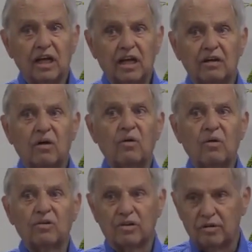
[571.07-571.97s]
an
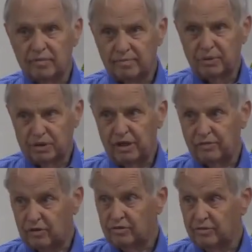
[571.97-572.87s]
older
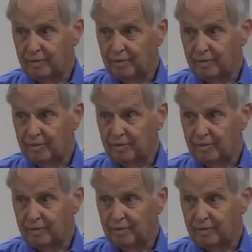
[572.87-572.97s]
believer.